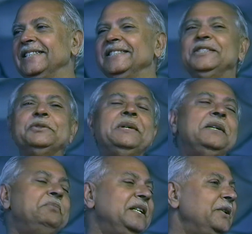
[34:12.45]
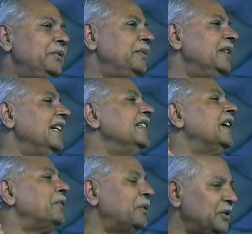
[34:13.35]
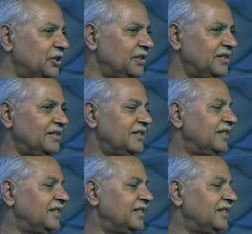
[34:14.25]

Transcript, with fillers: You will be in the ocean